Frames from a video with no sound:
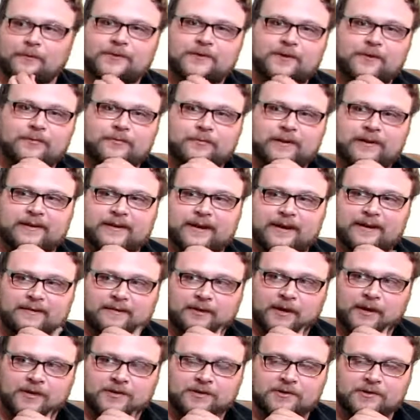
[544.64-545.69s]
for a 2/3
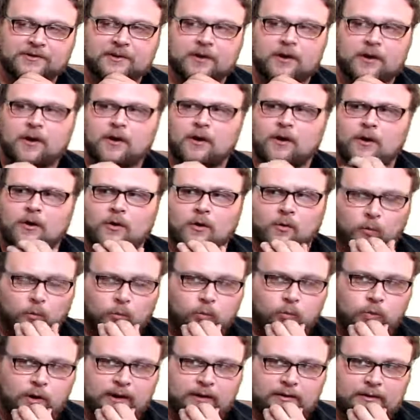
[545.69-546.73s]
Death Touch is
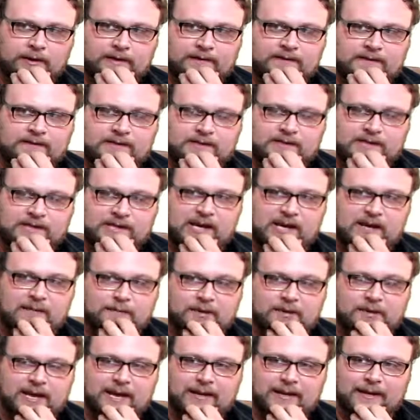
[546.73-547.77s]
really
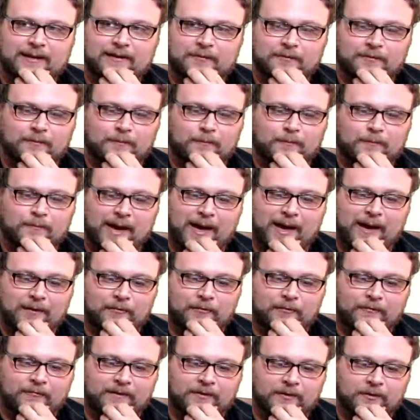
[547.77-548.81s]
steep, but that enter the
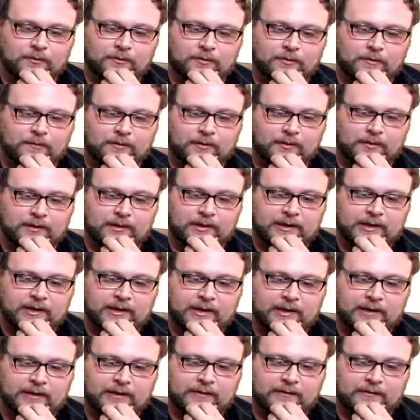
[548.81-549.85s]
battlefield
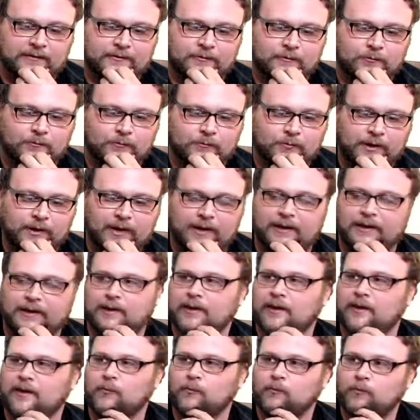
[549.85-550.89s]
ability is
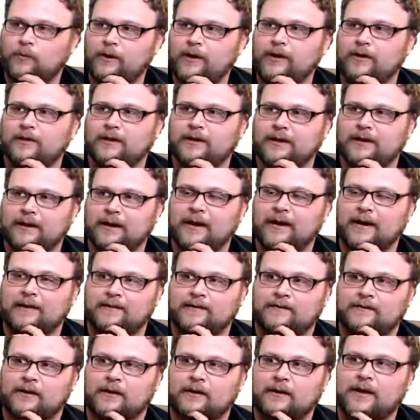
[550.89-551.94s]
really, really
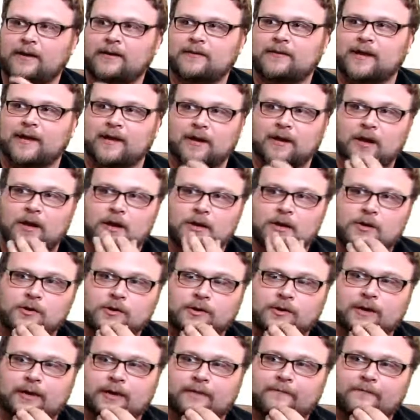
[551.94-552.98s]
nice. And I like that
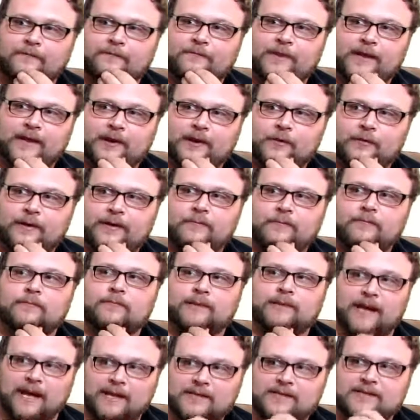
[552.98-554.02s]
you can like flicker
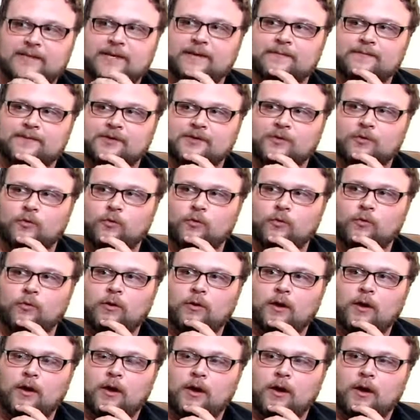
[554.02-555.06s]
it. That seems
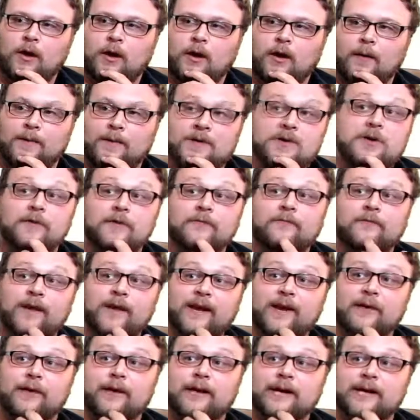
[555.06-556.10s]
cool. And you can
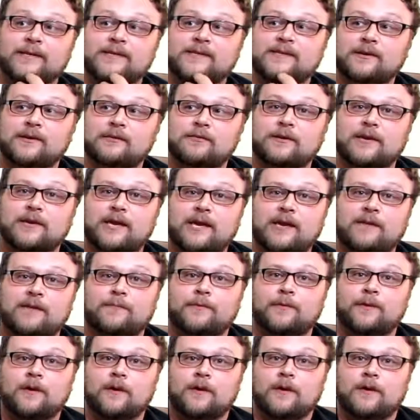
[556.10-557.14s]
flicker it and still
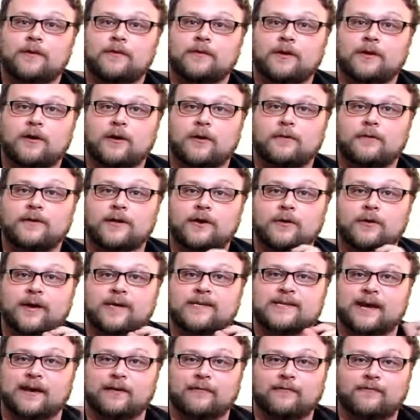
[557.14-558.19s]
keep the card that you
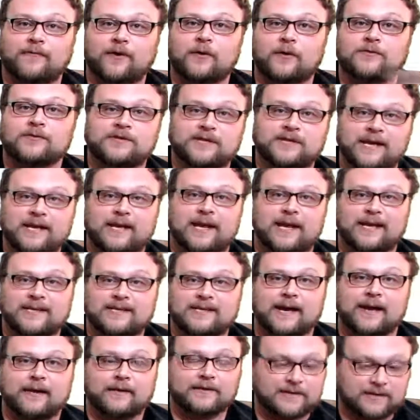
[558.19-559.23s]
exiled first in
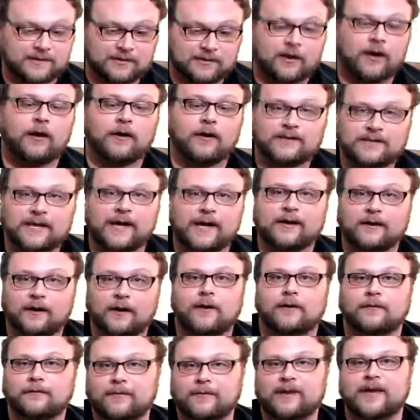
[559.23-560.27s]
exile. It's as long as that
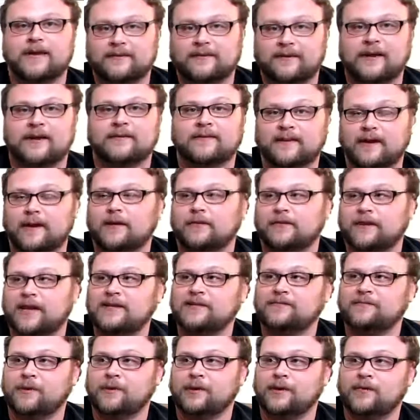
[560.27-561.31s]
card remains exiled.
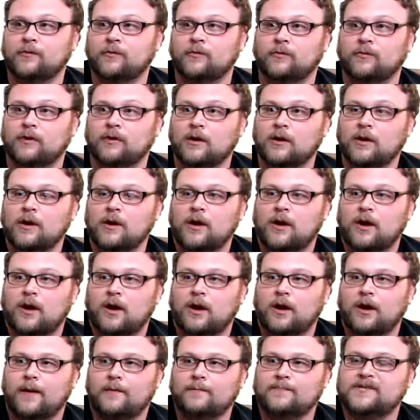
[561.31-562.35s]
That's pretty cool.
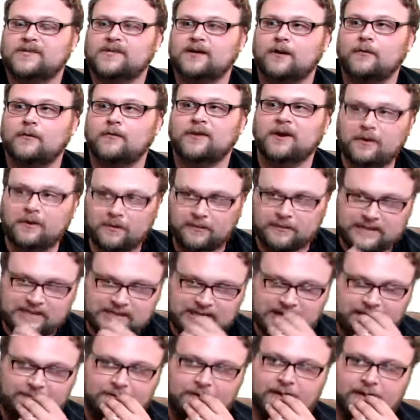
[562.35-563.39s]
So there are
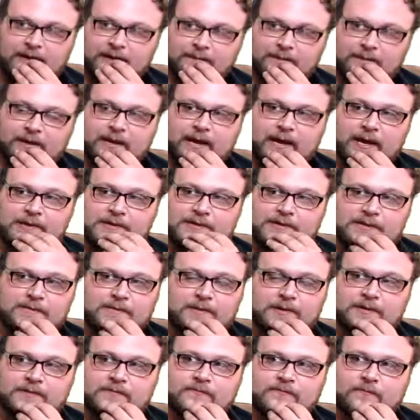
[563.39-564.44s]
definitely implications,
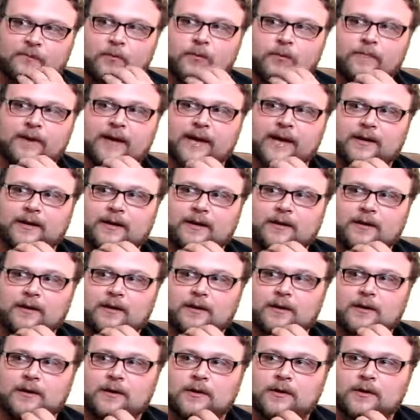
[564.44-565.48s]
but is 4
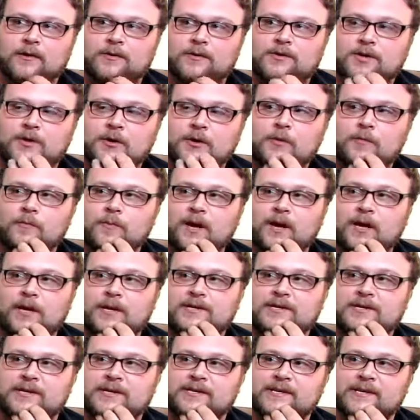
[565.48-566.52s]
mana too
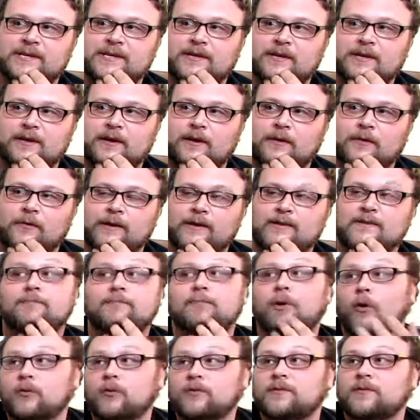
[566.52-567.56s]
much? Is it, you know, it's
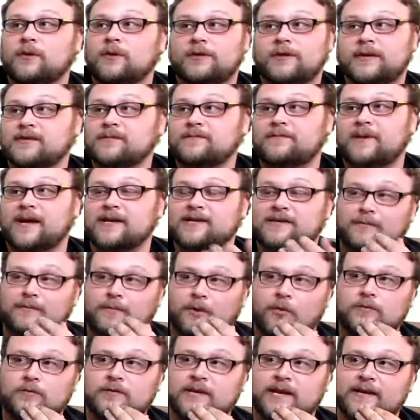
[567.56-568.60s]
boltable. It doesn't pass the
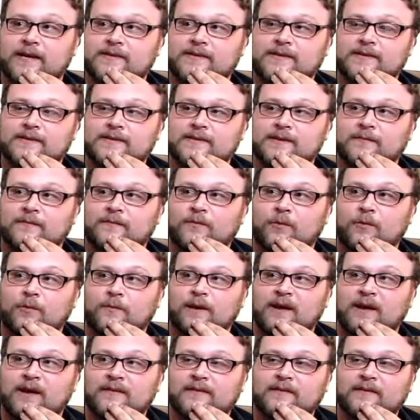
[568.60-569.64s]
bolt test in some
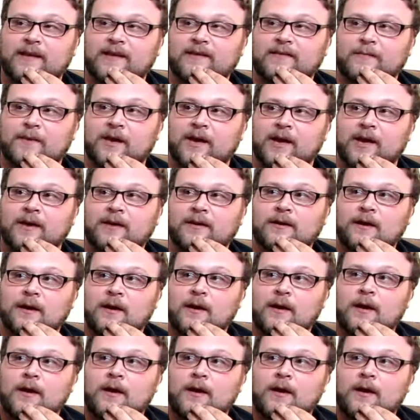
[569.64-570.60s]
formats. That's bad.